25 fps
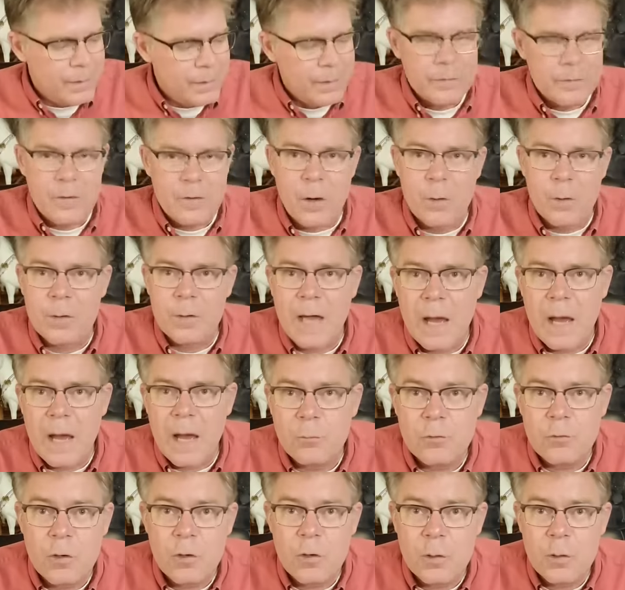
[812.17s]
It's called
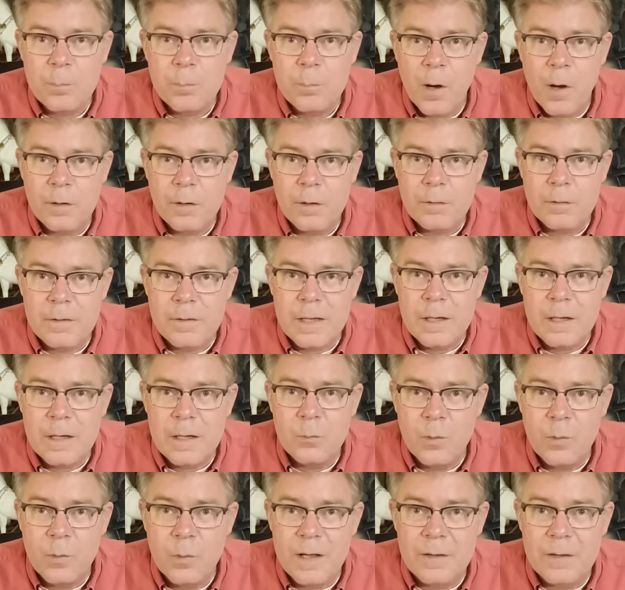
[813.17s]
counterparty
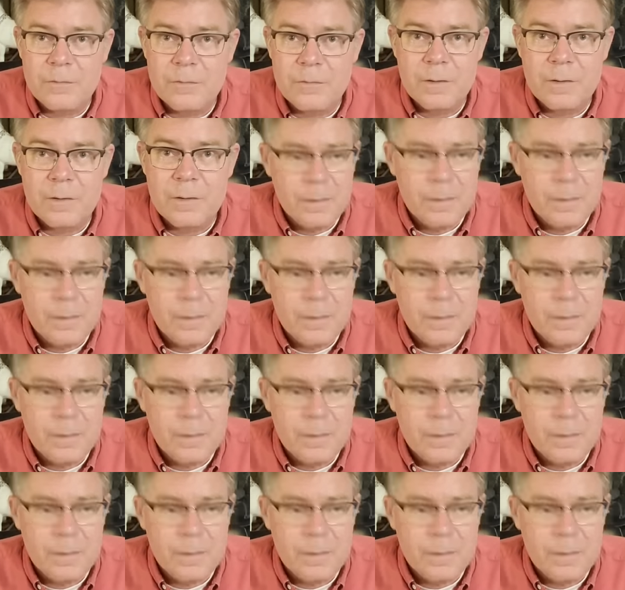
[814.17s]
risk.